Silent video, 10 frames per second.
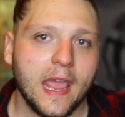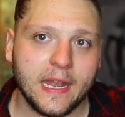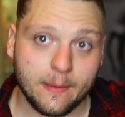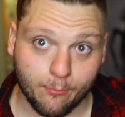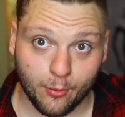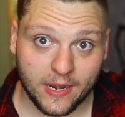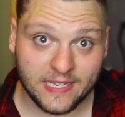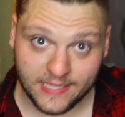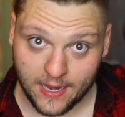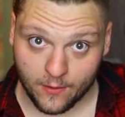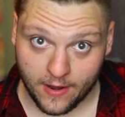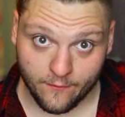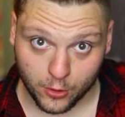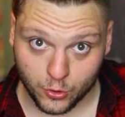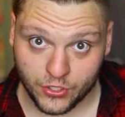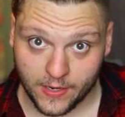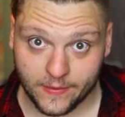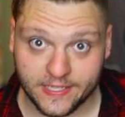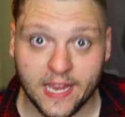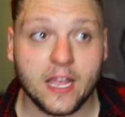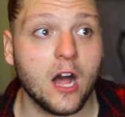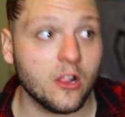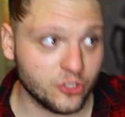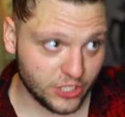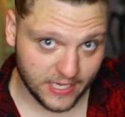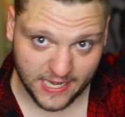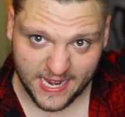And he breaks down evolutionary psychology,